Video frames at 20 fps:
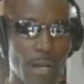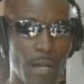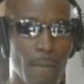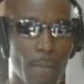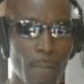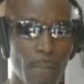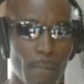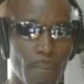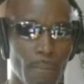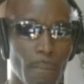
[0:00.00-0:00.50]

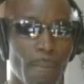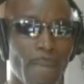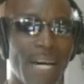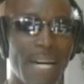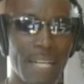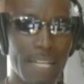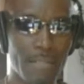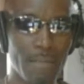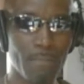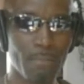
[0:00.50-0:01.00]

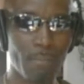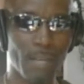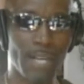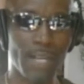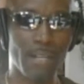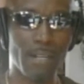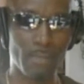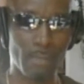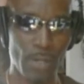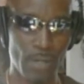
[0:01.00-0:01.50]
money,
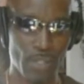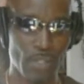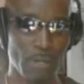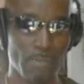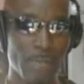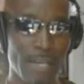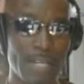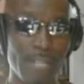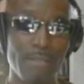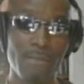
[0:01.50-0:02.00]
big commercial
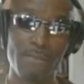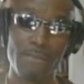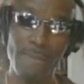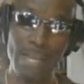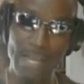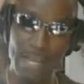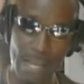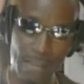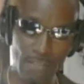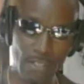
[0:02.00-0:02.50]
money, you
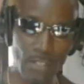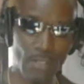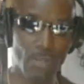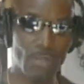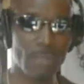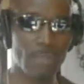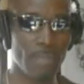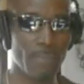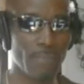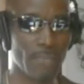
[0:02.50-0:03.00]
may have to do
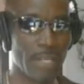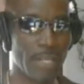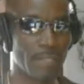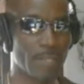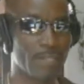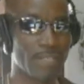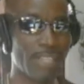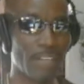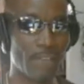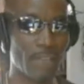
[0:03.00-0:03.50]
some
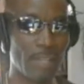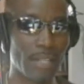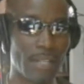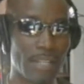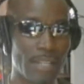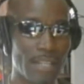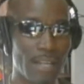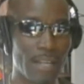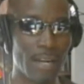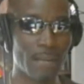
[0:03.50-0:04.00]
things
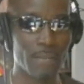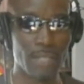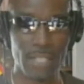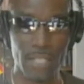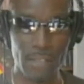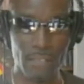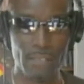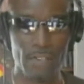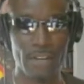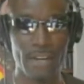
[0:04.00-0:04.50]
differently. I'm going to
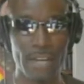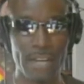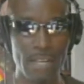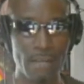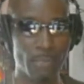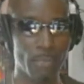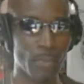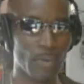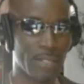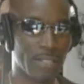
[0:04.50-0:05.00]
give her
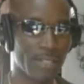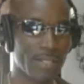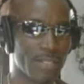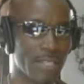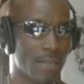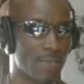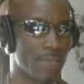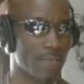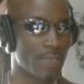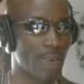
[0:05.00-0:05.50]

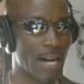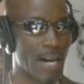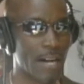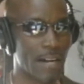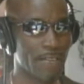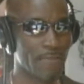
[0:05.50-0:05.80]
8.75.